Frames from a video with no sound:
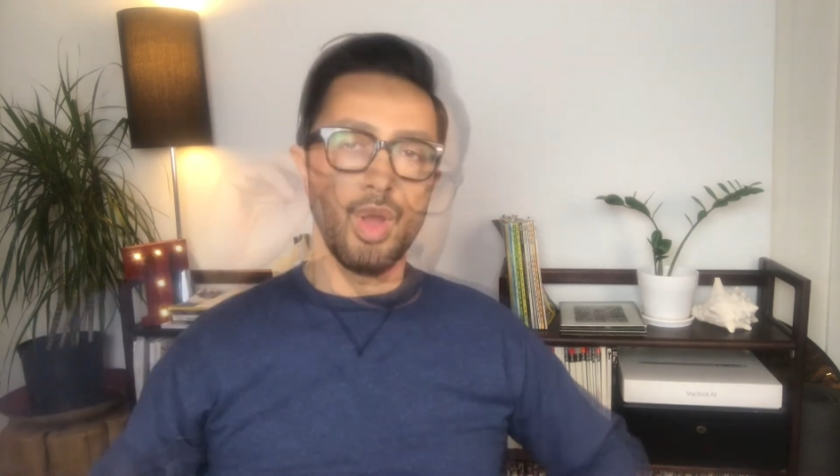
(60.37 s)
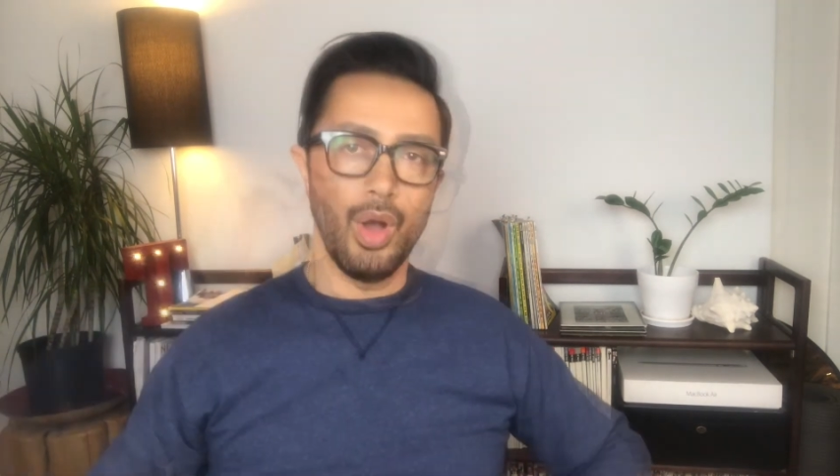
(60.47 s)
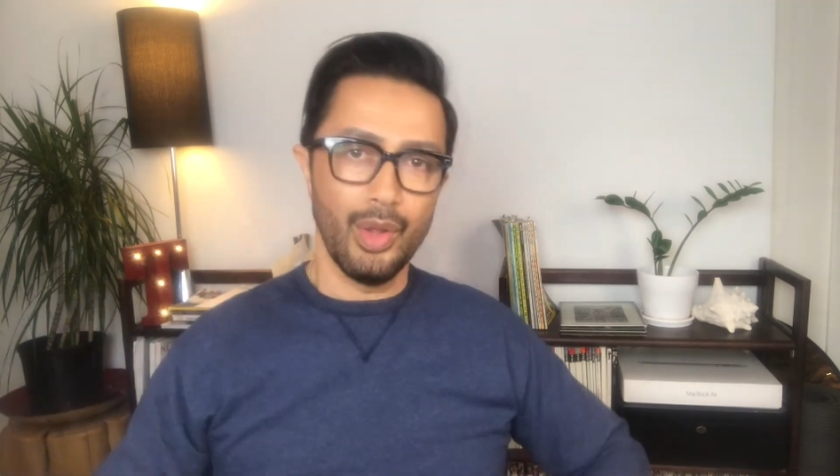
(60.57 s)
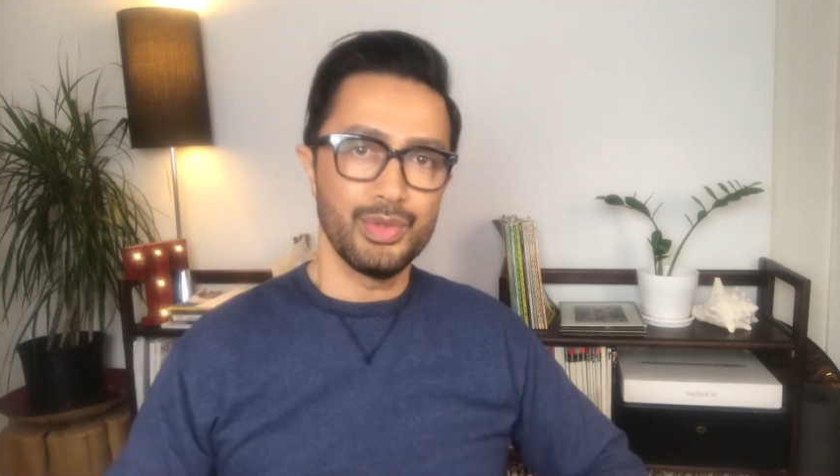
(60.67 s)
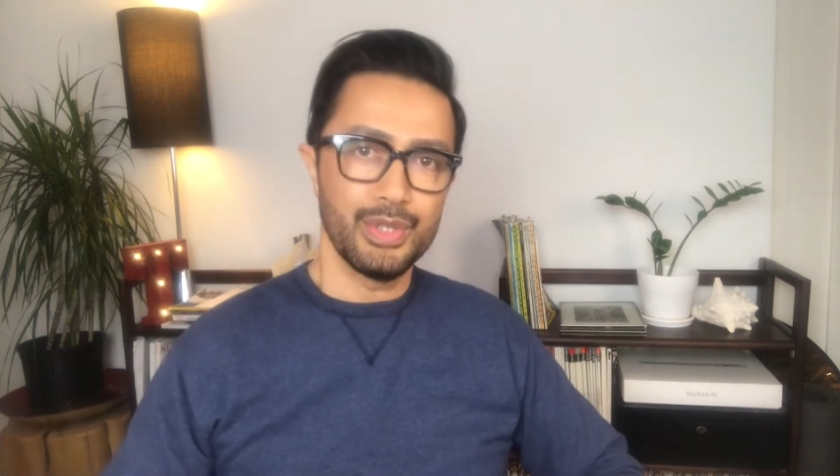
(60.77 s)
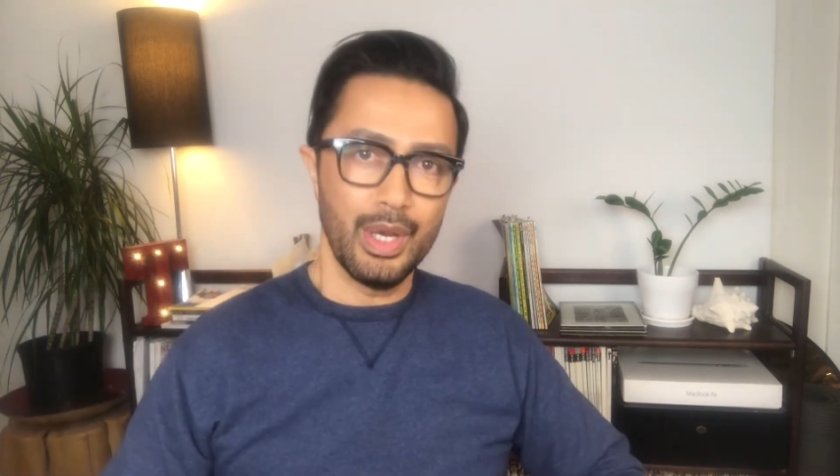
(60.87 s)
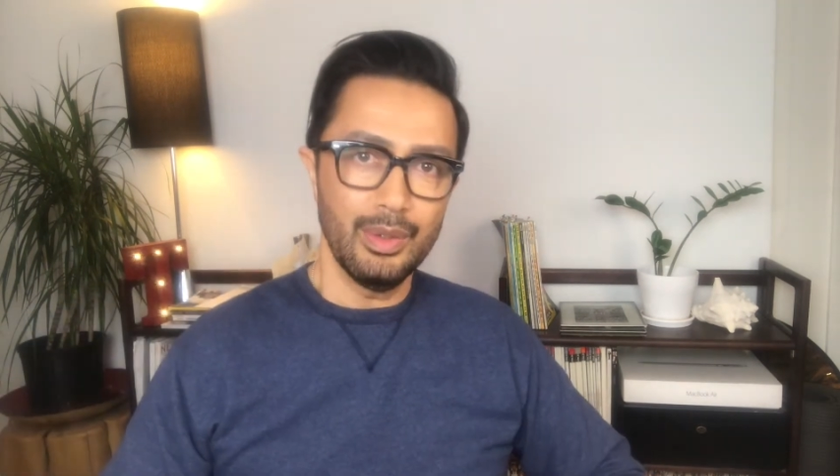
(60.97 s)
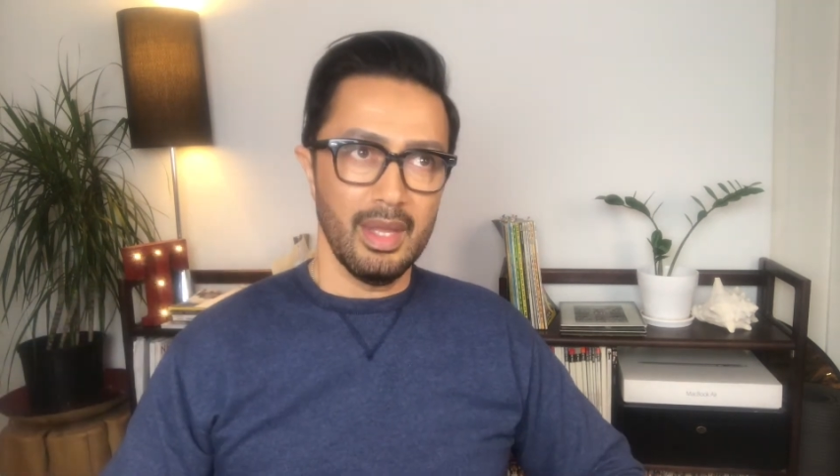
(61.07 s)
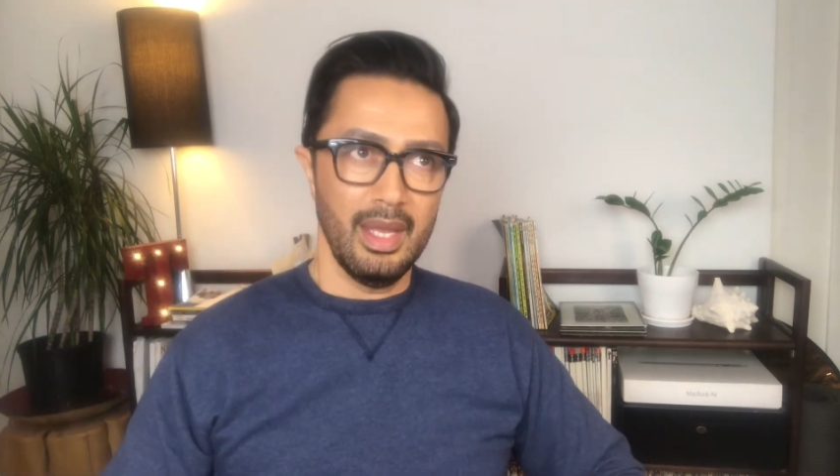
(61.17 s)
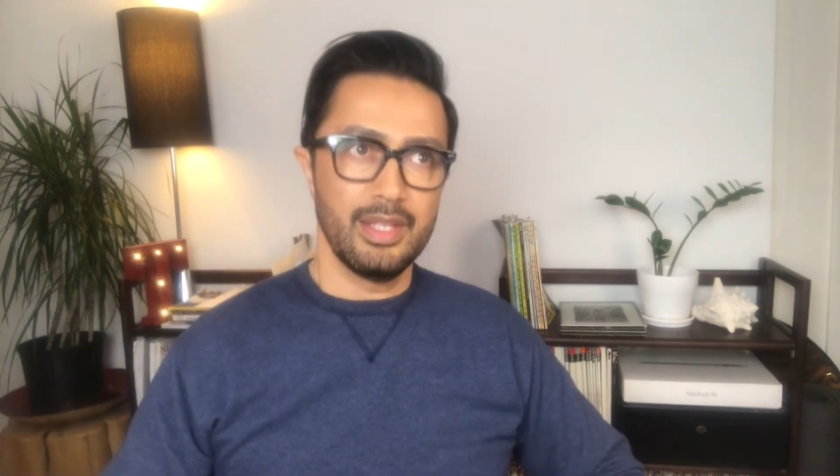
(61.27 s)

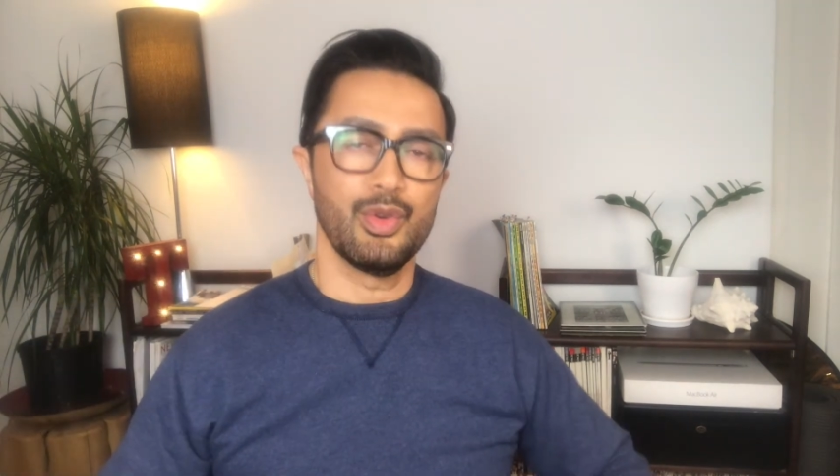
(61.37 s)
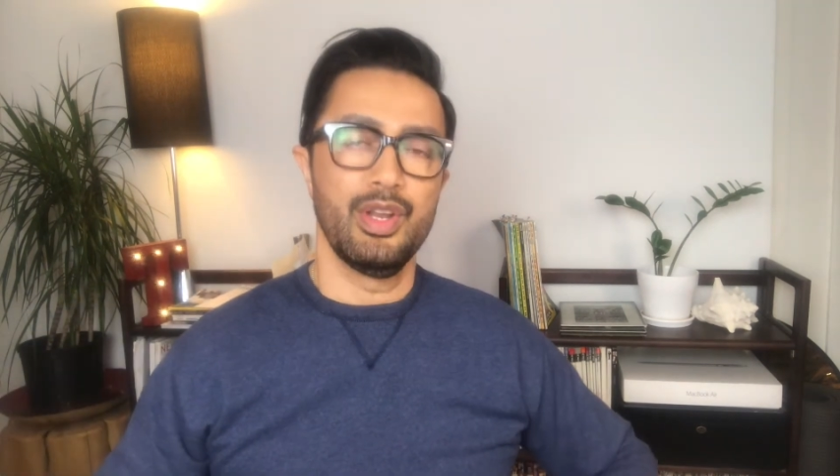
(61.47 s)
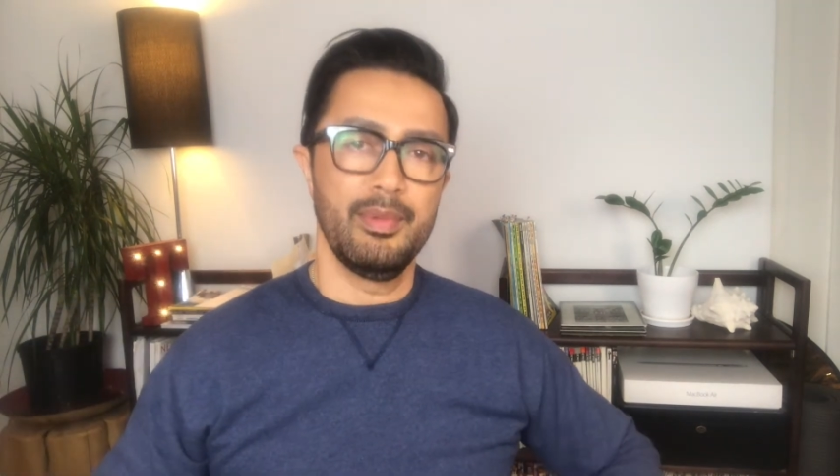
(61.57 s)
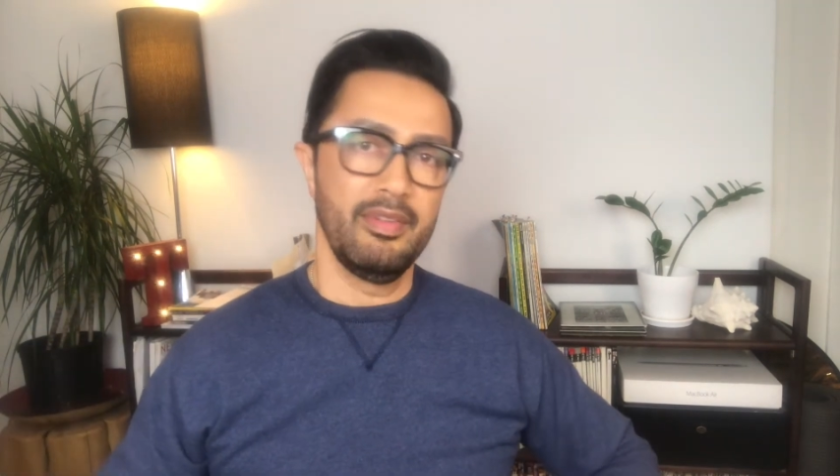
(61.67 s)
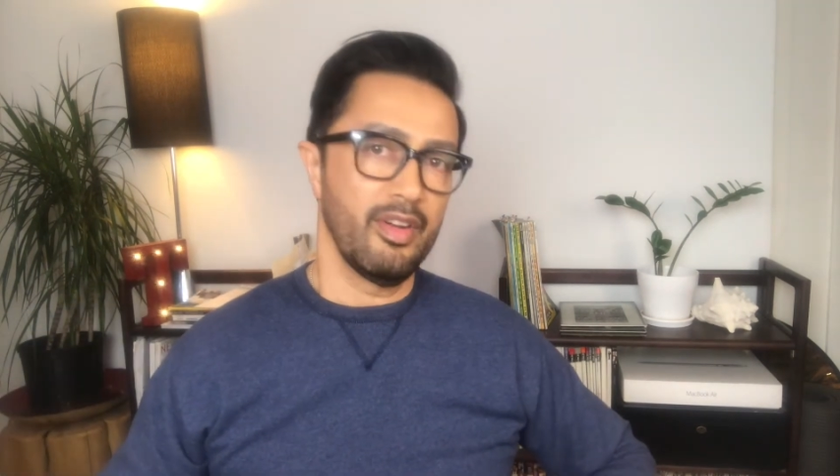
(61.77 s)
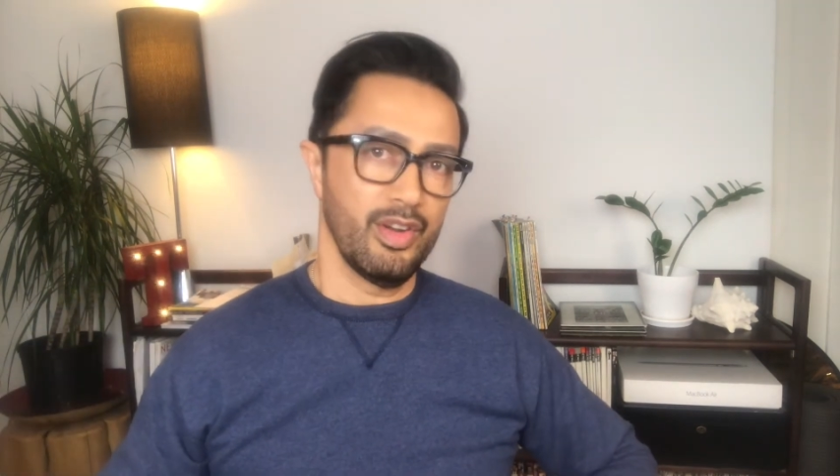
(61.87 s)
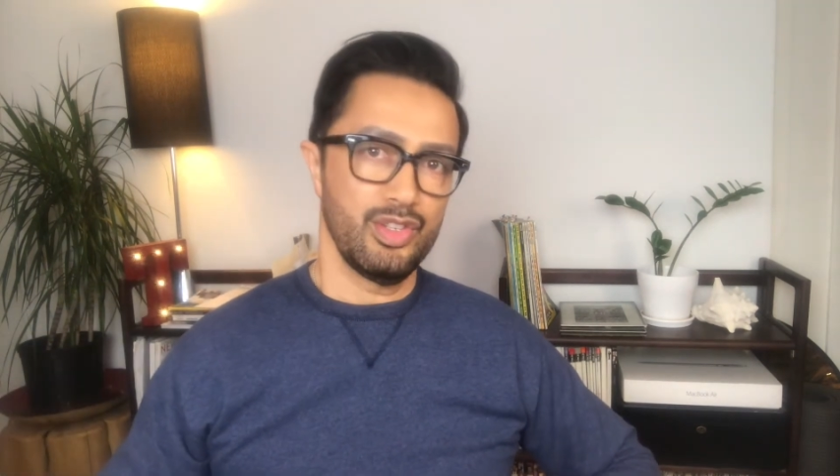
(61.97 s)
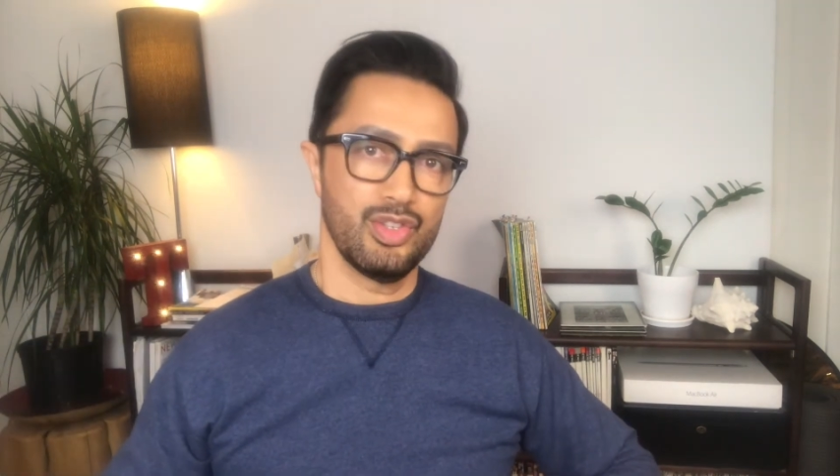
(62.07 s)
Also, it's going to be very